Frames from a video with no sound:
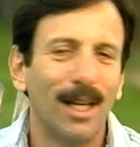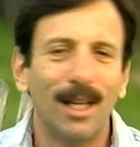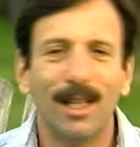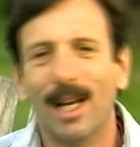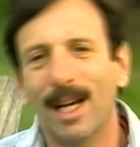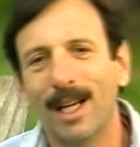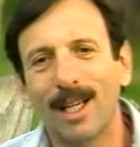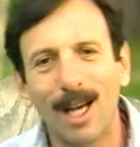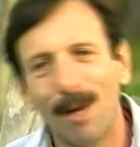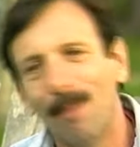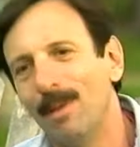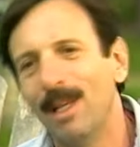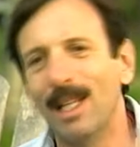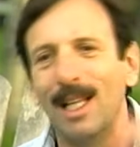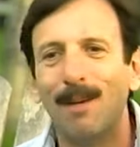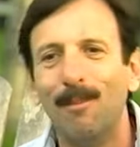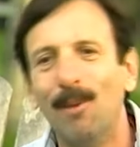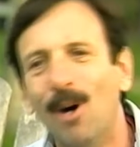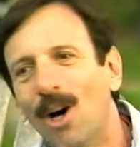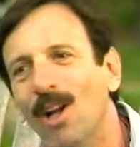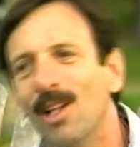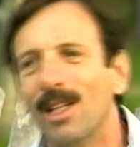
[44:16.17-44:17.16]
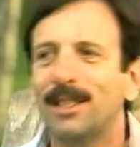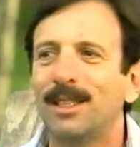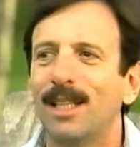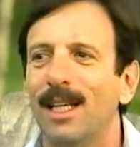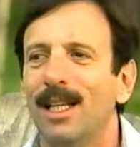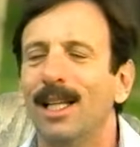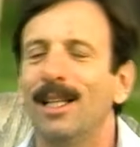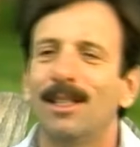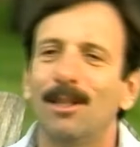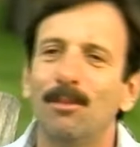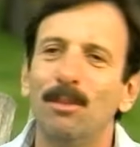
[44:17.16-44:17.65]
And I come in, I'm all
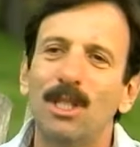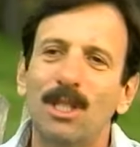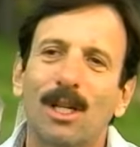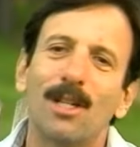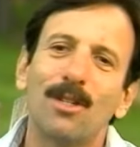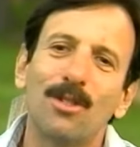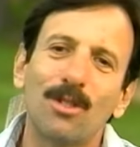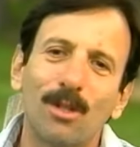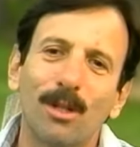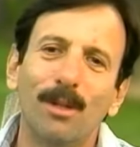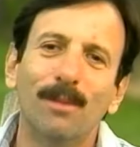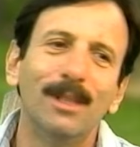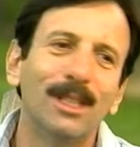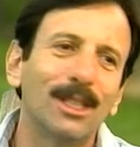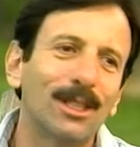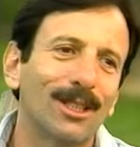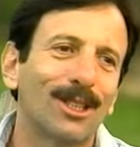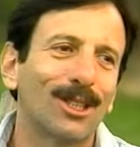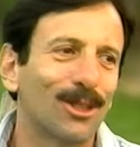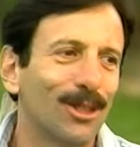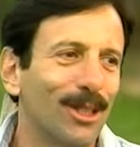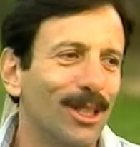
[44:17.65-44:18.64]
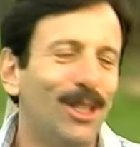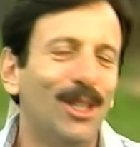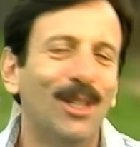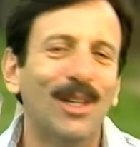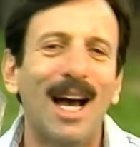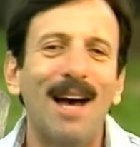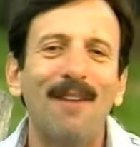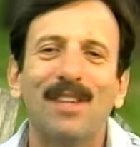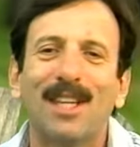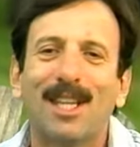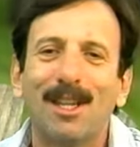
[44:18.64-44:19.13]
excited. I said, Mr. Kasturi,
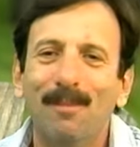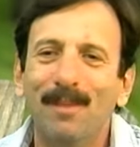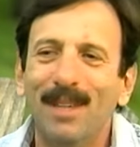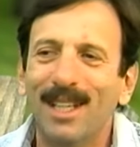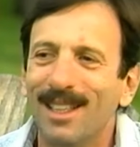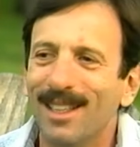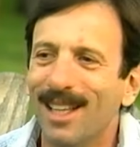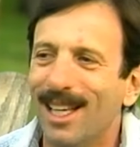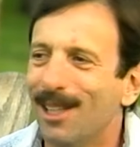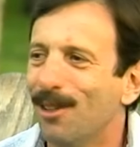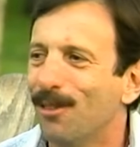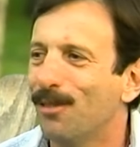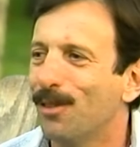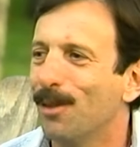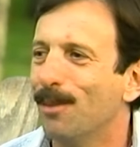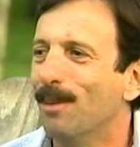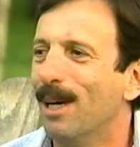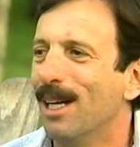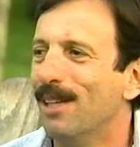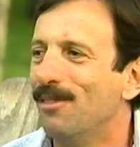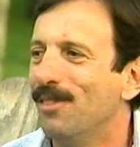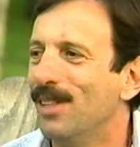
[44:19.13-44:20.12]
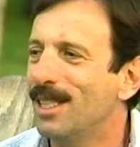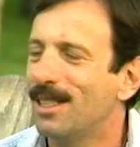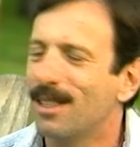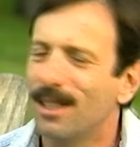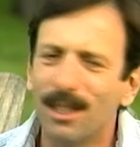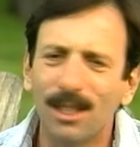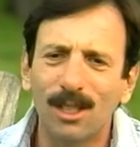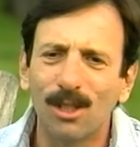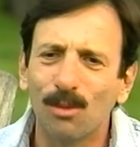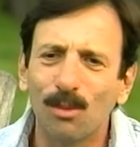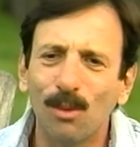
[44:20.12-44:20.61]
you have to give me a letter for my
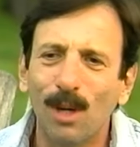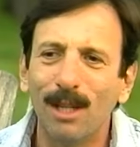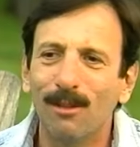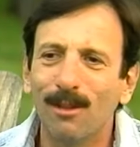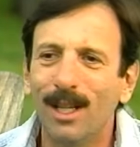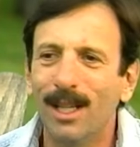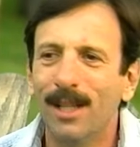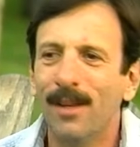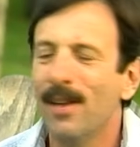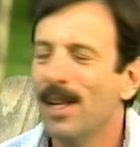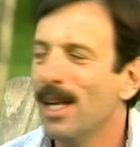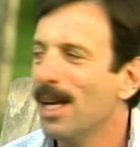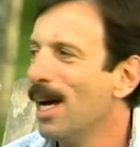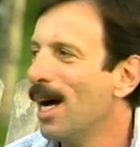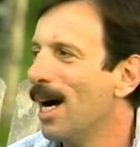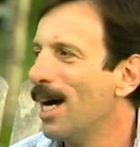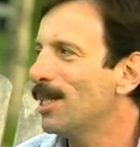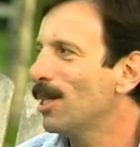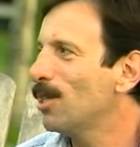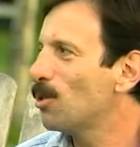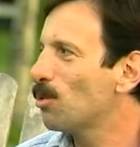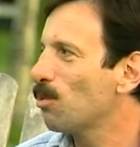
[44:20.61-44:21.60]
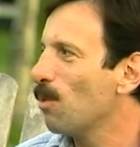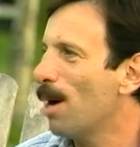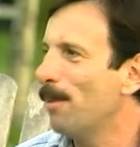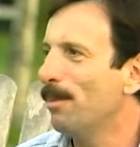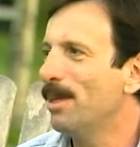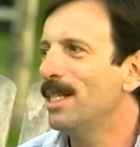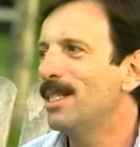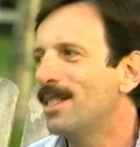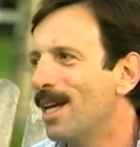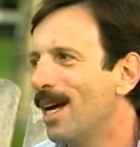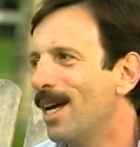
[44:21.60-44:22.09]
visa. And he says, what? I said,
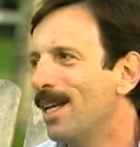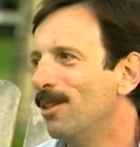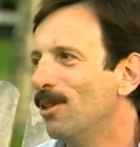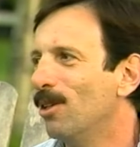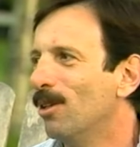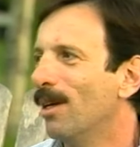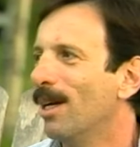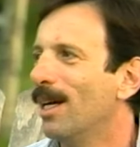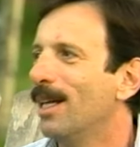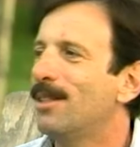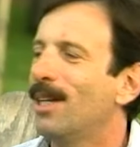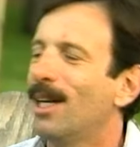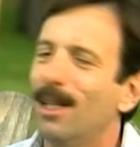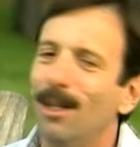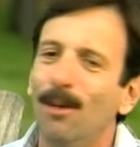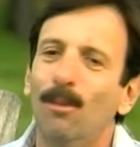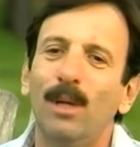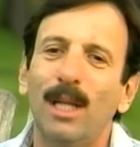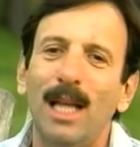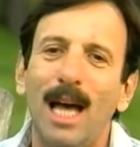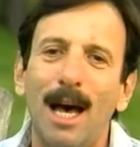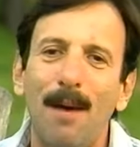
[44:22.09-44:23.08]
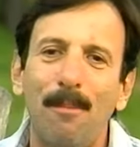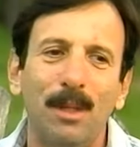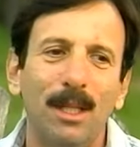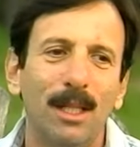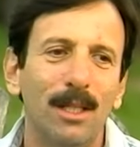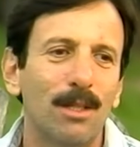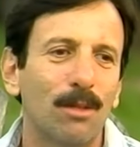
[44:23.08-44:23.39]
Swami said, you know, I tell him what happened.